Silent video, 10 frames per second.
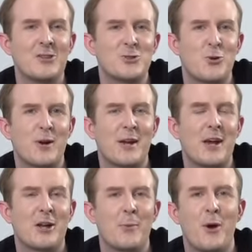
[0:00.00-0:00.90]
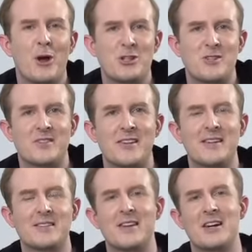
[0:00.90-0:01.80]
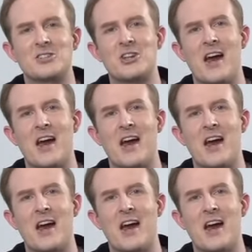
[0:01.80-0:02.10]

during an emergency such